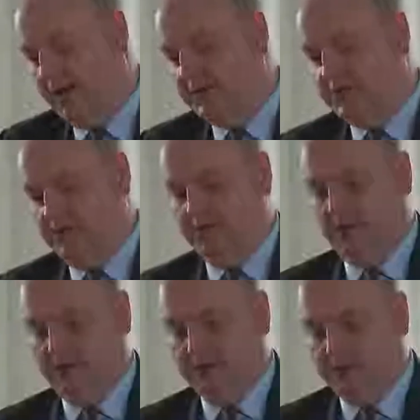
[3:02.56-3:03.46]

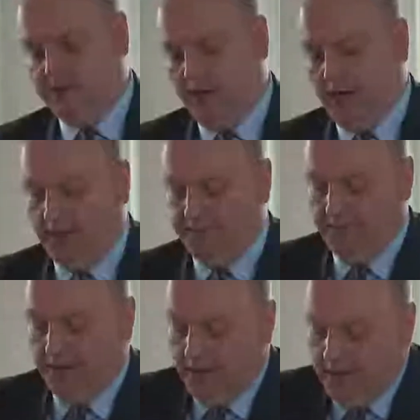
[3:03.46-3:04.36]
shifting in this time.
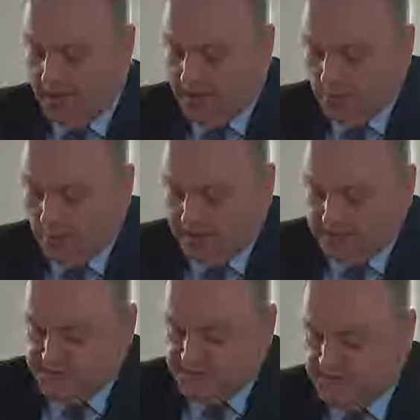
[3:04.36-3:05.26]

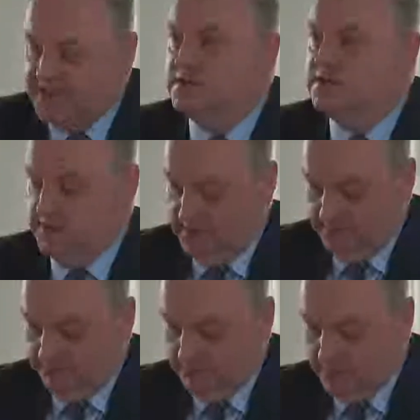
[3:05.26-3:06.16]
Whitlam's ascendancy
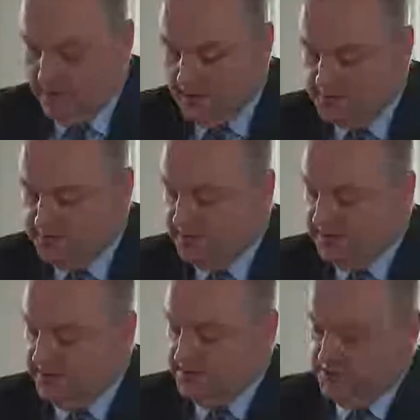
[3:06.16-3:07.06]
to the
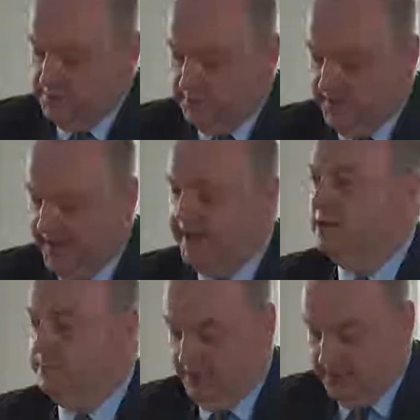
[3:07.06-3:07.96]
leadership of the
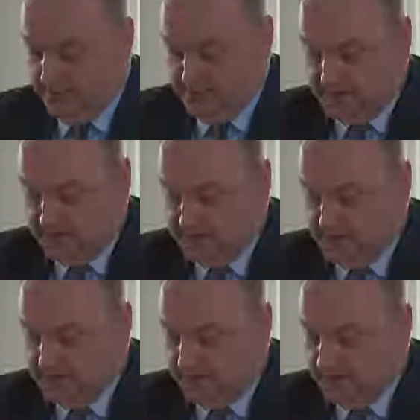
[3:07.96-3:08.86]
ALP in
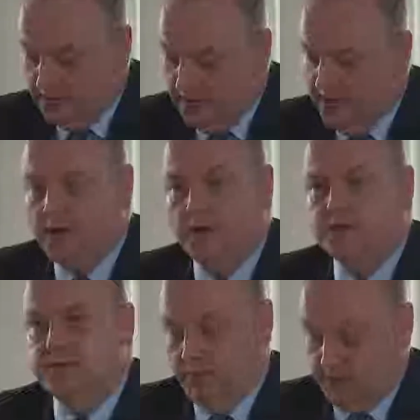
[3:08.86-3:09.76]
'67
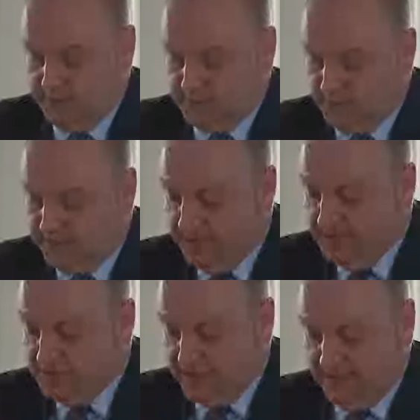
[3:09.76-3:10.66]
corresponds with
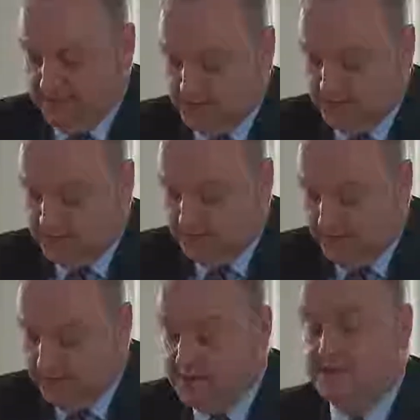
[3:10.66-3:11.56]
these changes,
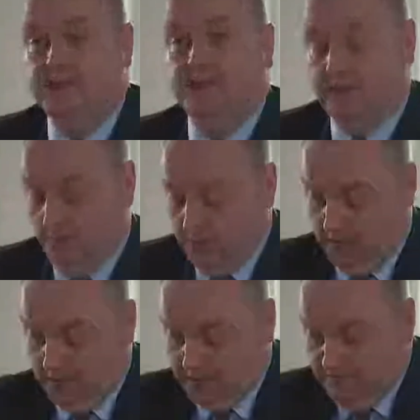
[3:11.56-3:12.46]
and indeed the
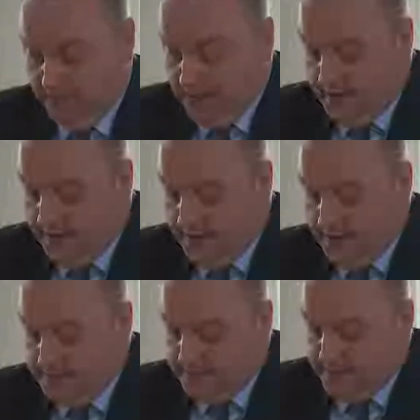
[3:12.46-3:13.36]
world.
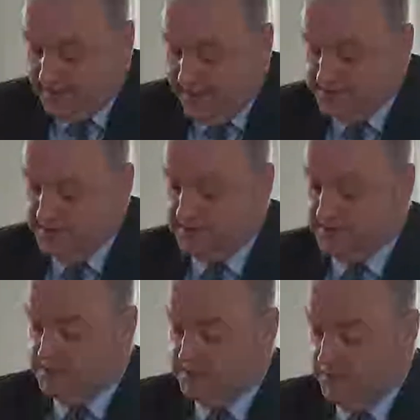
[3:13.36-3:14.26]
By the later
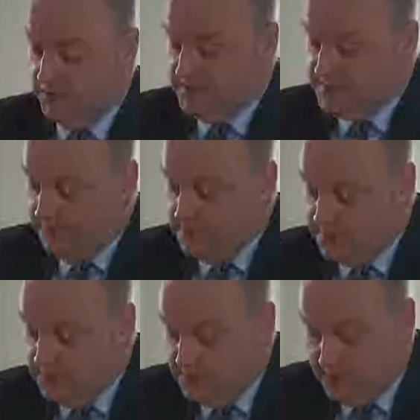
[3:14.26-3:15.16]
60s and early
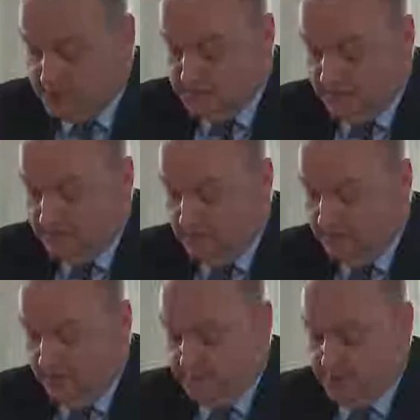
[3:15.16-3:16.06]
70s, the
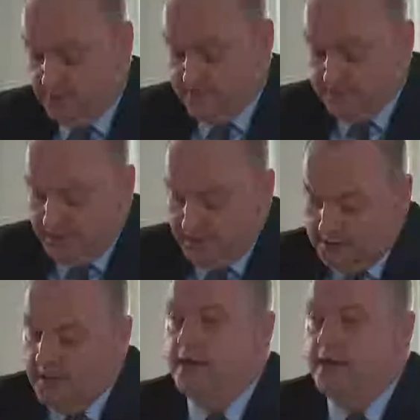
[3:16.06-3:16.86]
Conservative government appeared